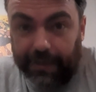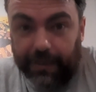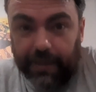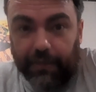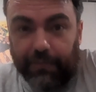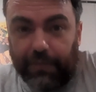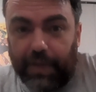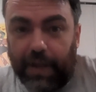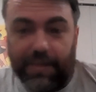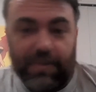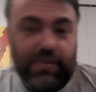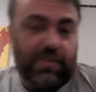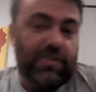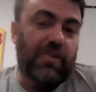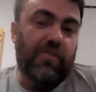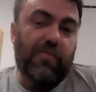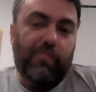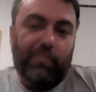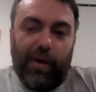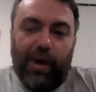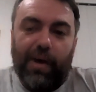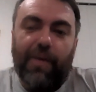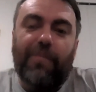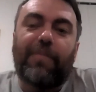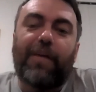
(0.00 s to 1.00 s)
In fact,
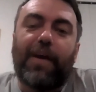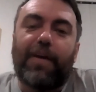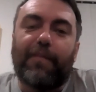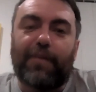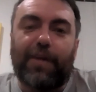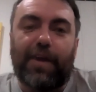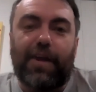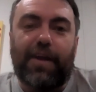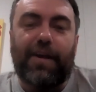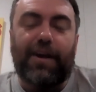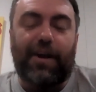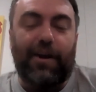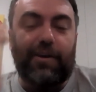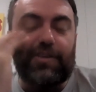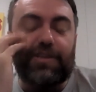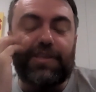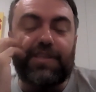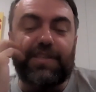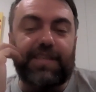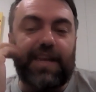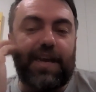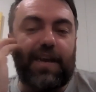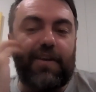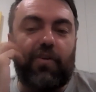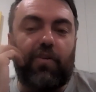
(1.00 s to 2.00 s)
my favorite. I used to
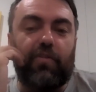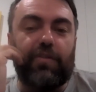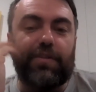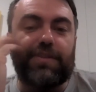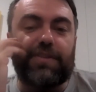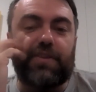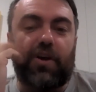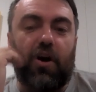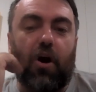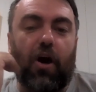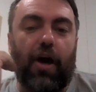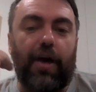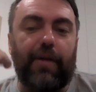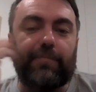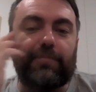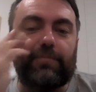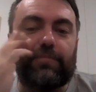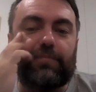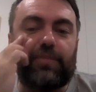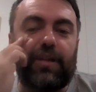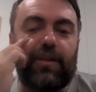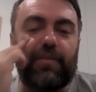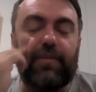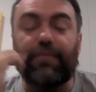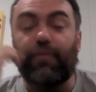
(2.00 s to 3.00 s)
say it all the time
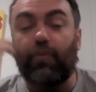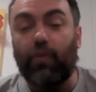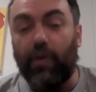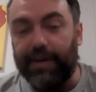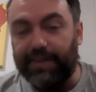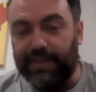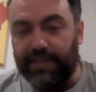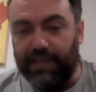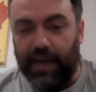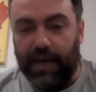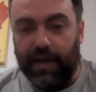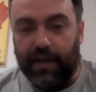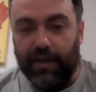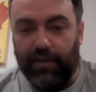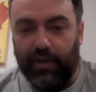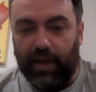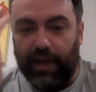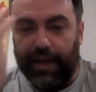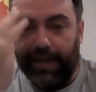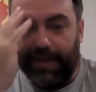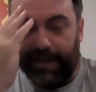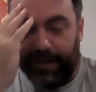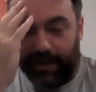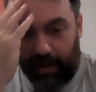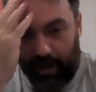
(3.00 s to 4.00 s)
before I started
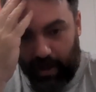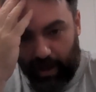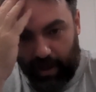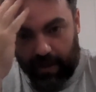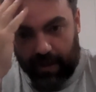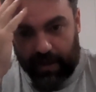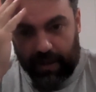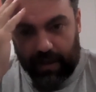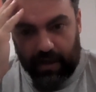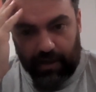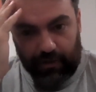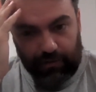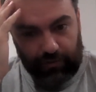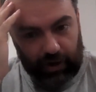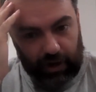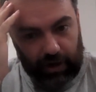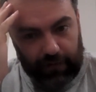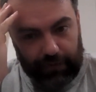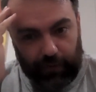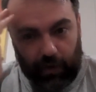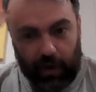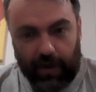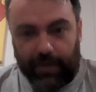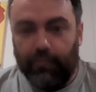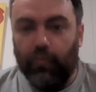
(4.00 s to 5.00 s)
like trying
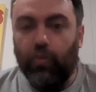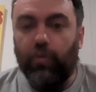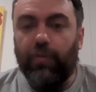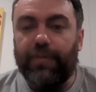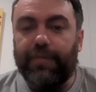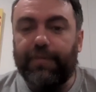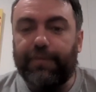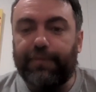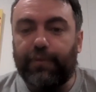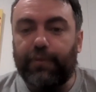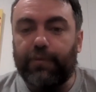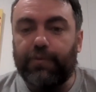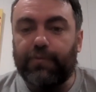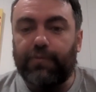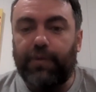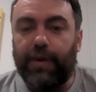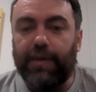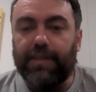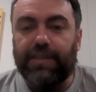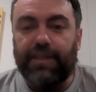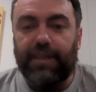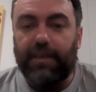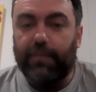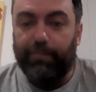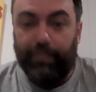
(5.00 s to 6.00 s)
to find more influence with
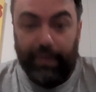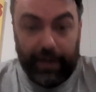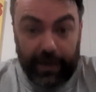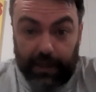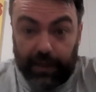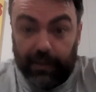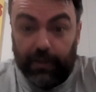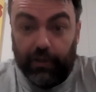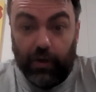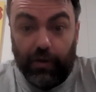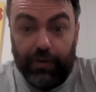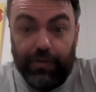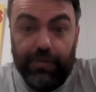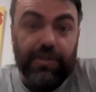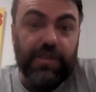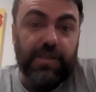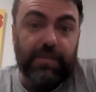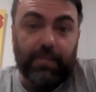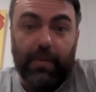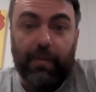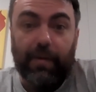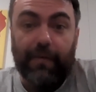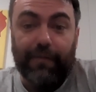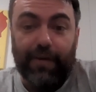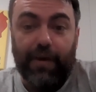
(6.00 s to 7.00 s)
wrestling. Piccolo used
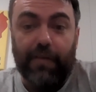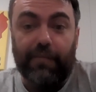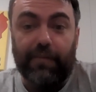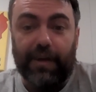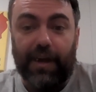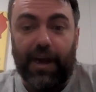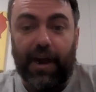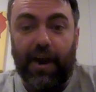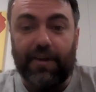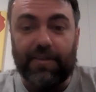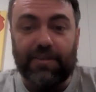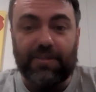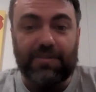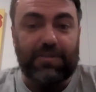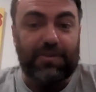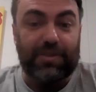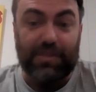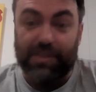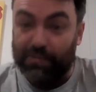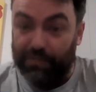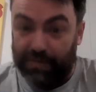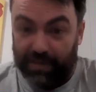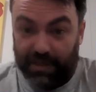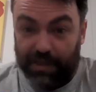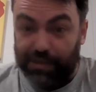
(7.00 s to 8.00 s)
to be my favorite character because
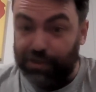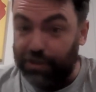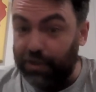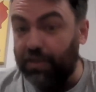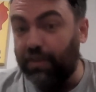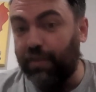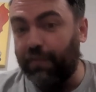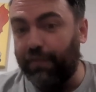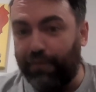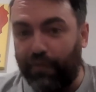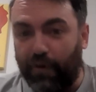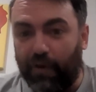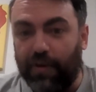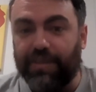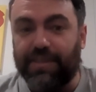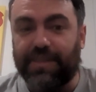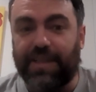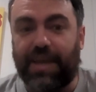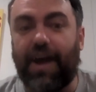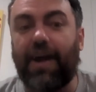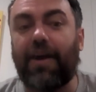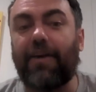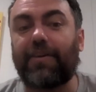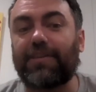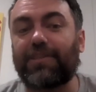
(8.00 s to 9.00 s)
he was legit the first
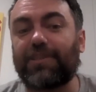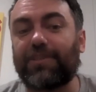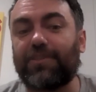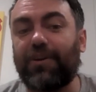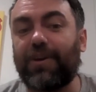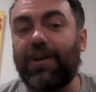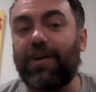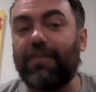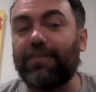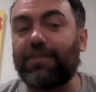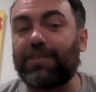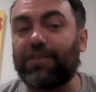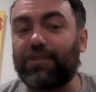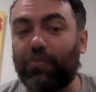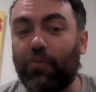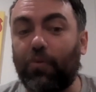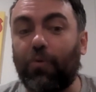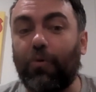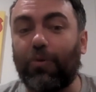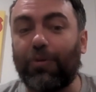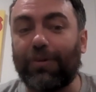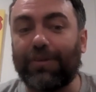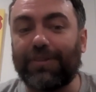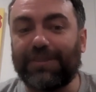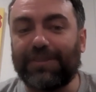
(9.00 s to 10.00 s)
character I ever
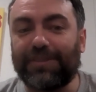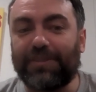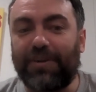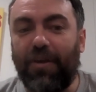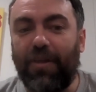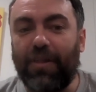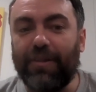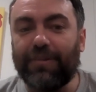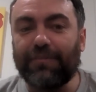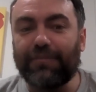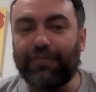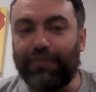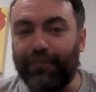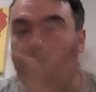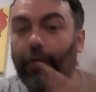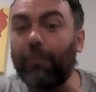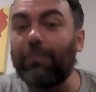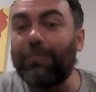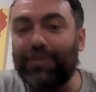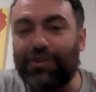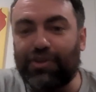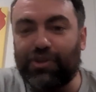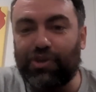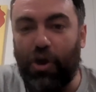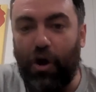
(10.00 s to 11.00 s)
saw
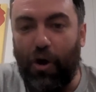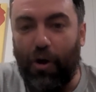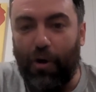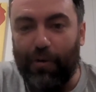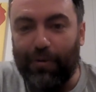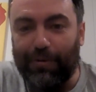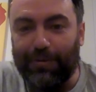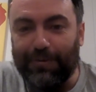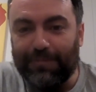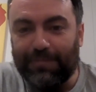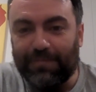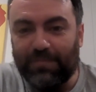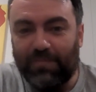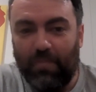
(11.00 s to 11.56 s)
from the show.